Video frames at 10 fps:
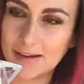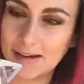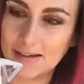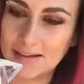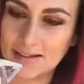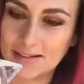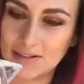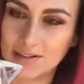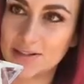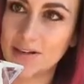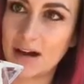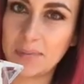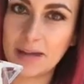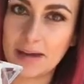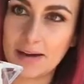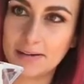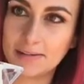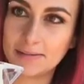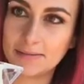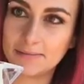And it is just coming out
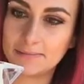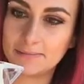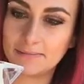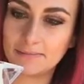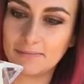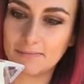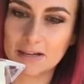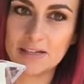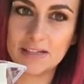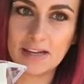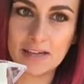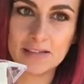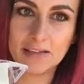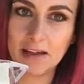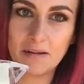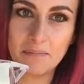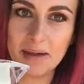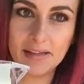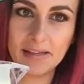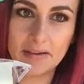really easily. I'm
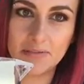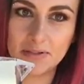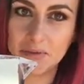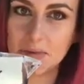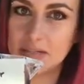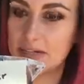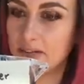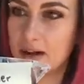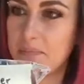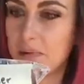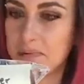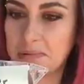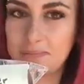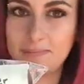barely even squeezing that bottle.